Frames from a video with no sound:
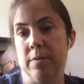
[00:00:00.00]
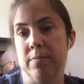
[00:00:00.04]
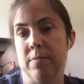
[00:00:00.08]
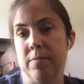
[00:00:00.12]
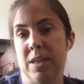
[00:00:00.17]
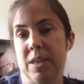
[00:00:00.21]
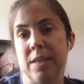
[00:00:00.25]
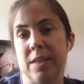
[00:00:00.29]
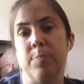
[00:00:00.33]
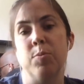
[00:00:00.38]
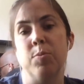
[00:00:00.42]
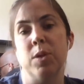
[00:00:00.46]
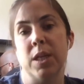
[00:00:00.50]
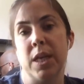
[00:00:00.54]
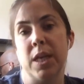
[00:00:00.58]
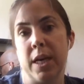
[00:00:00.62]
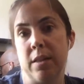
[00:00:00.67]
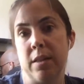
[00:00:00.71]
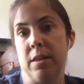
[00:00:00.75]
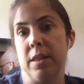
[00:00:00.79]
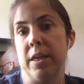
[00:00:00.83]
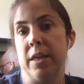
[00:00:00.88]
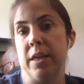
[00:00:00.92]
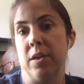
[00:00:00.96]
get a book
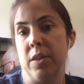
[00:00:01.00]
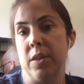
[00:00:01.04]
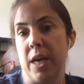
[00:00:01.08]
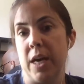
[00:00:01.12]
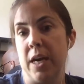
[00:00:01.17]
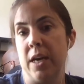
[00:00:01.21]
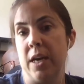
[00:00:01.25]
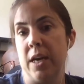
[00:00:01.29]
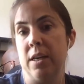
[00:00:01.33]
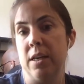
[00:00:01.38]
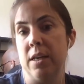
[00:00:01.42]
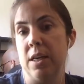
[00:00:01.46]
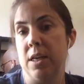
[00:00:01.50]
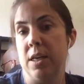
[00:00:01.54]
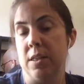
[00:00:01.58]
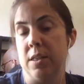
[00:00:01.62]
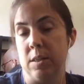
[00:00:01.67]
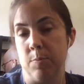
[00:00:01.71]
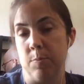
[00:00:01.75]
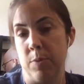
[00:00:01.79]
out there that hits